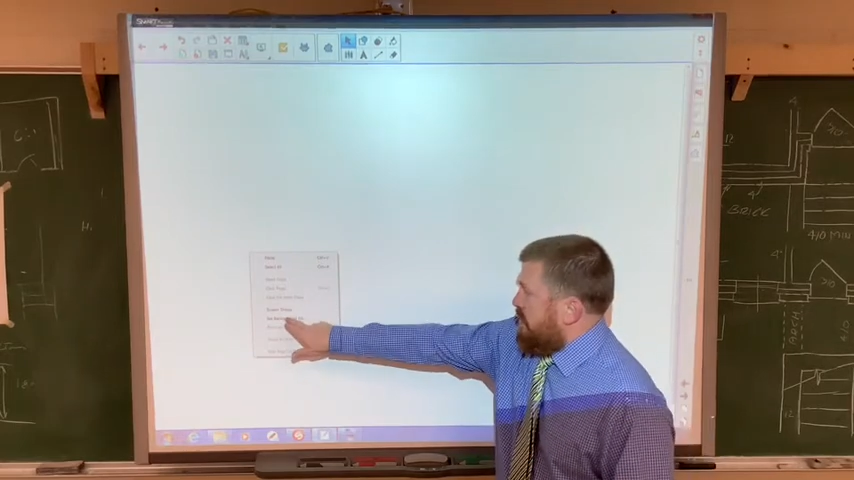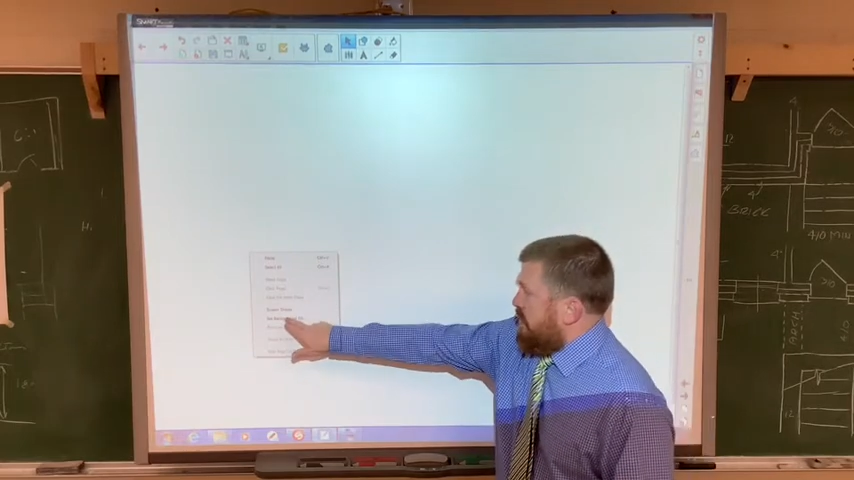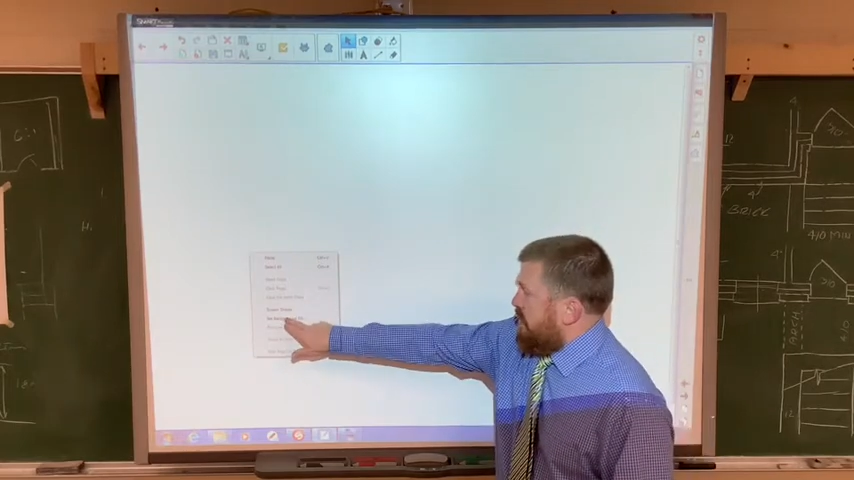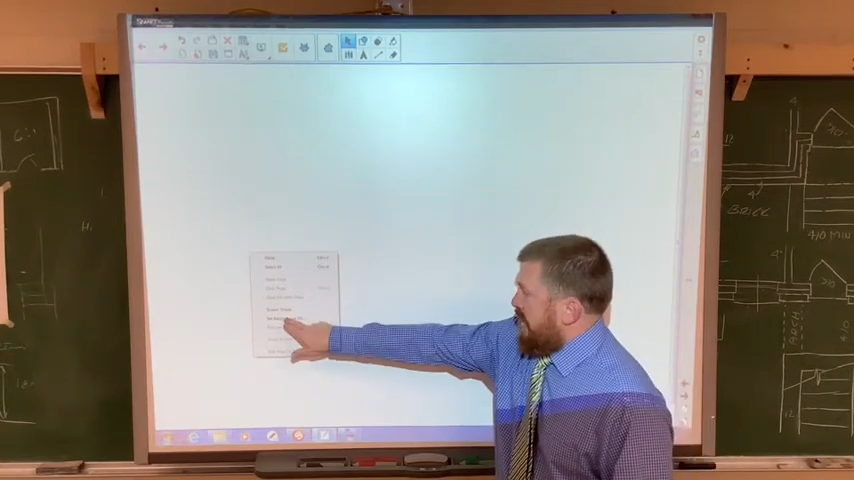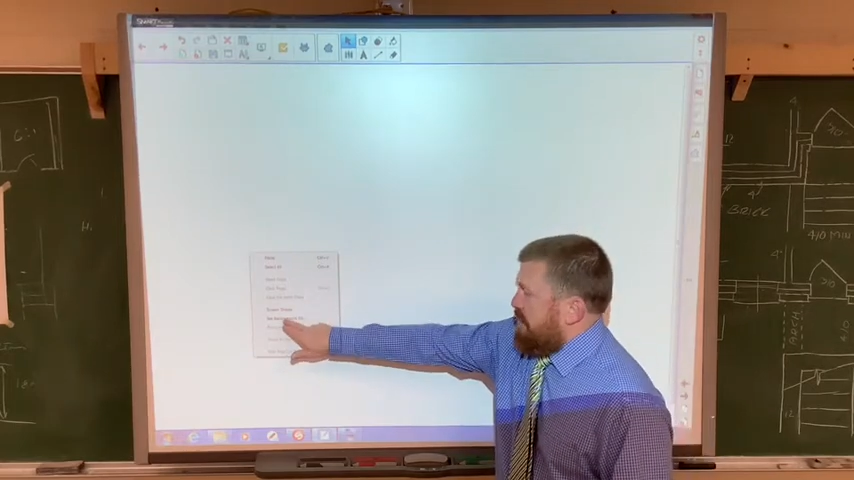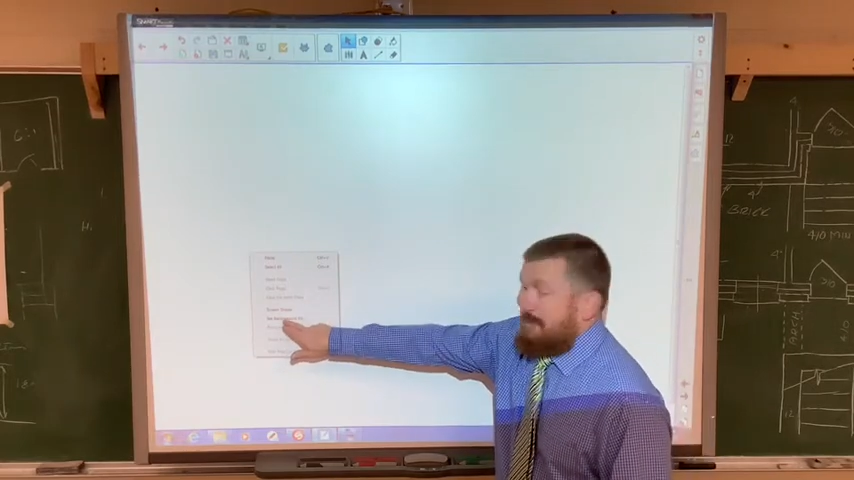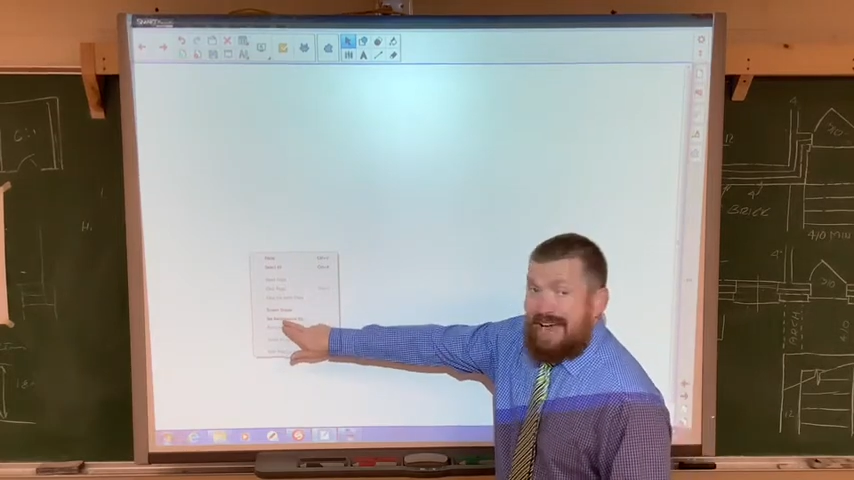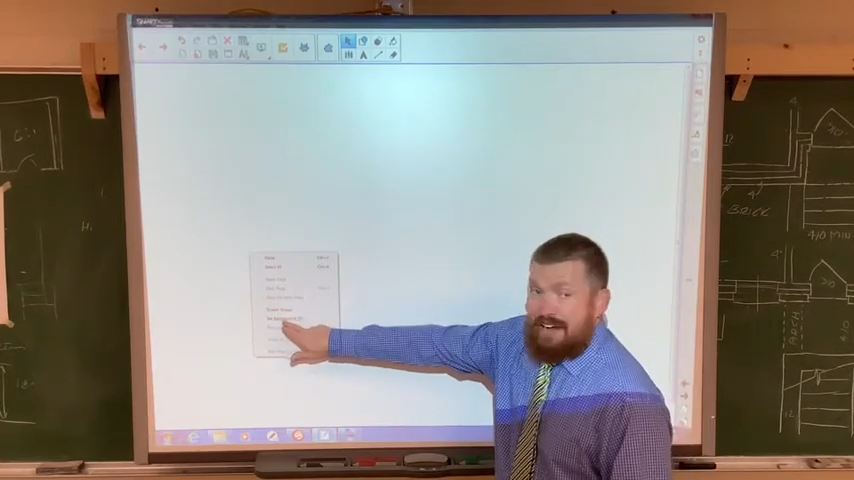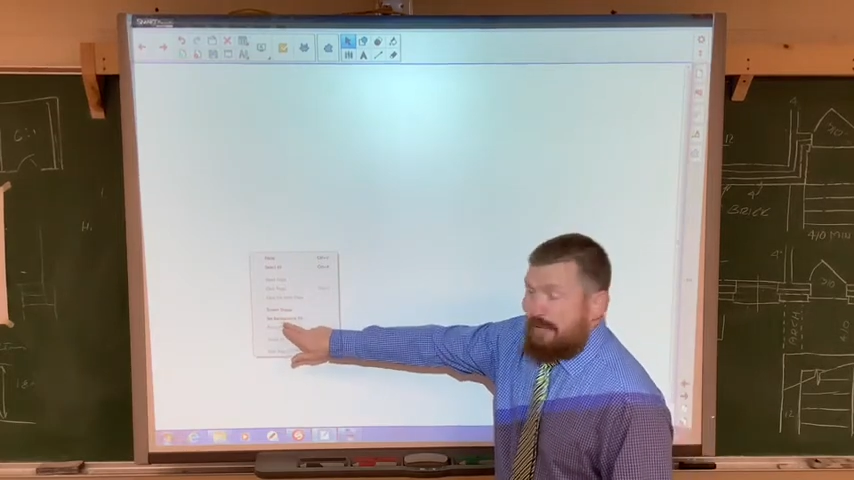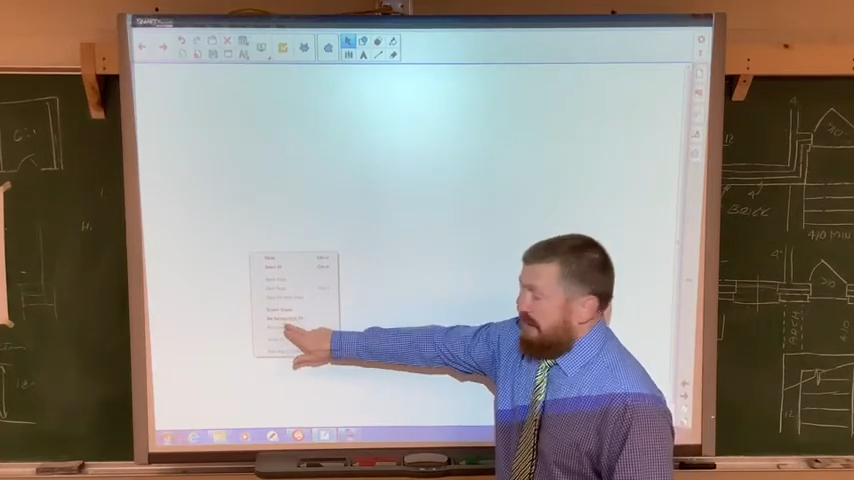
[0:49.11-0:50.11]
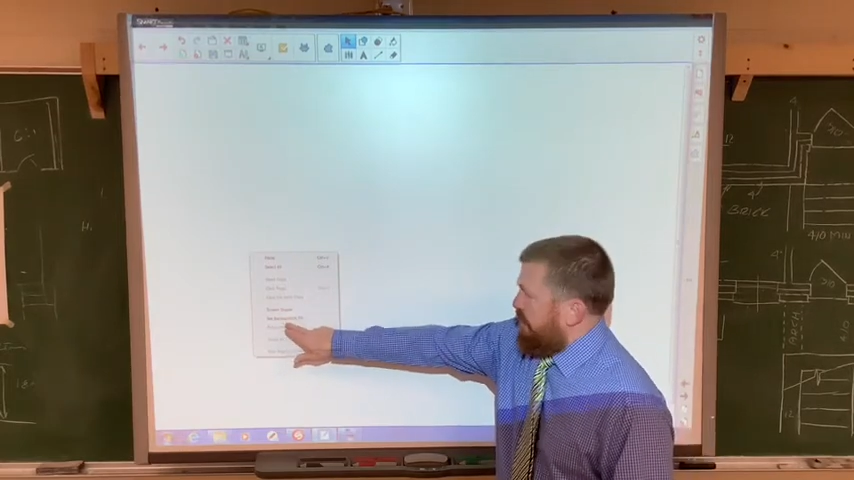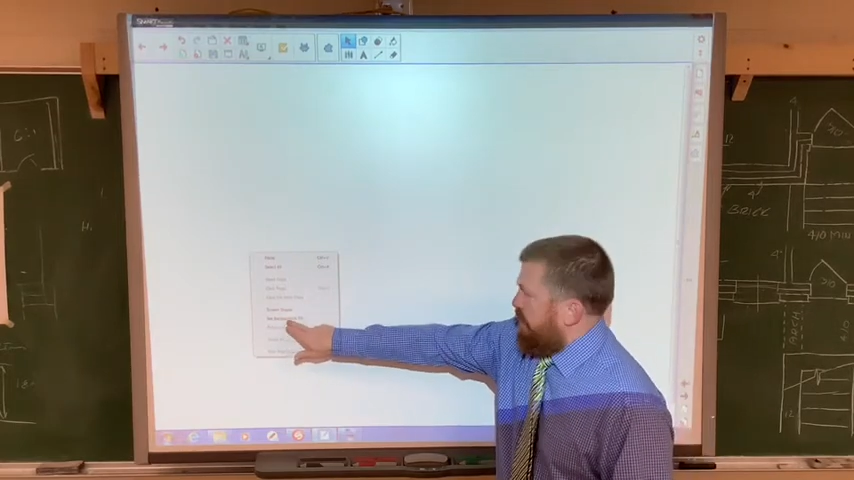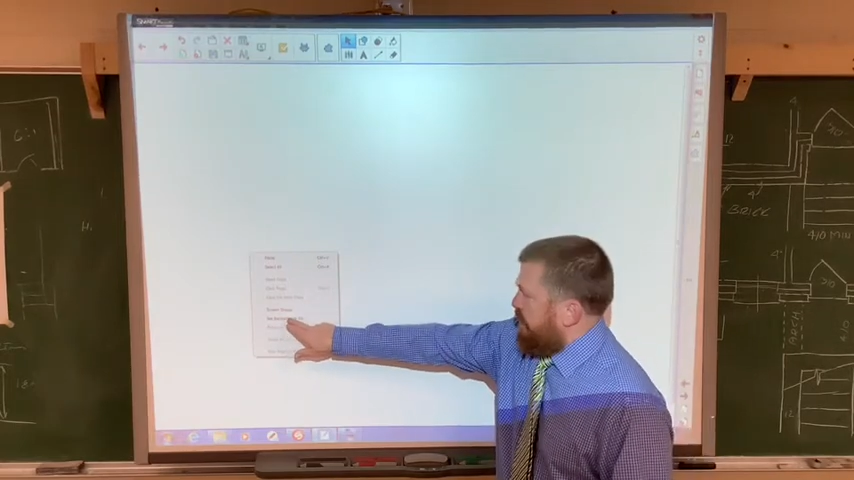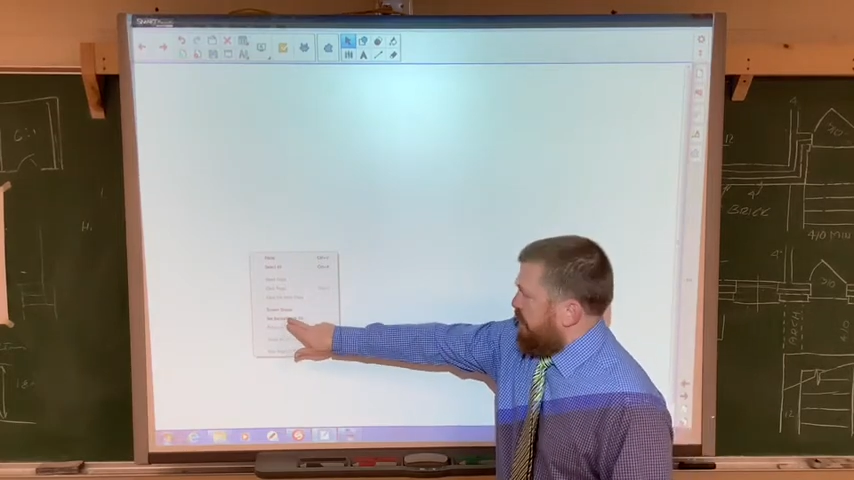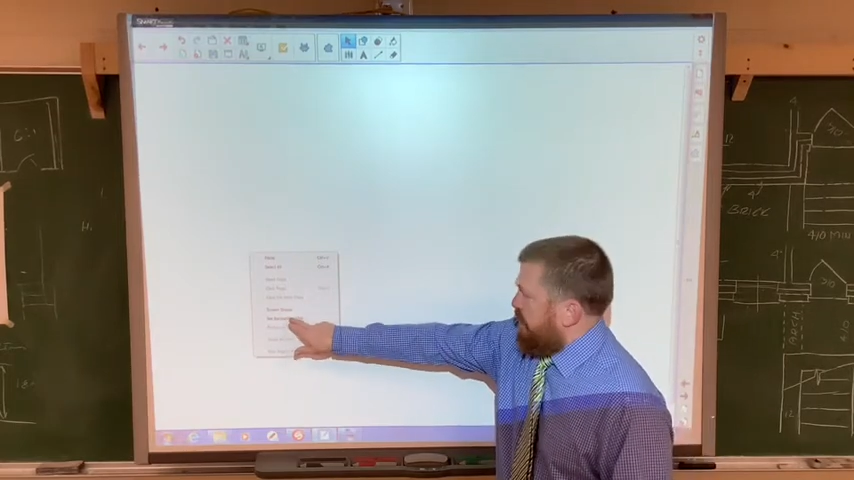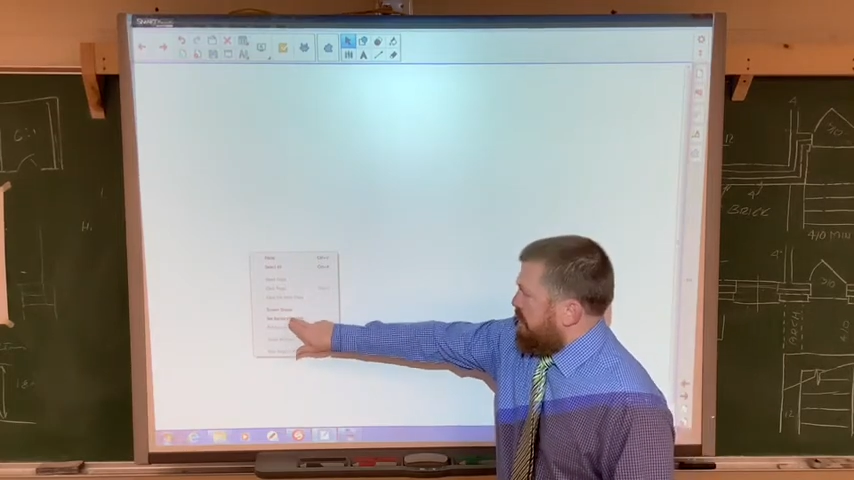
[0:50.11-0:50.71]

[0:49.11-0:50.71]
Set Background Fill.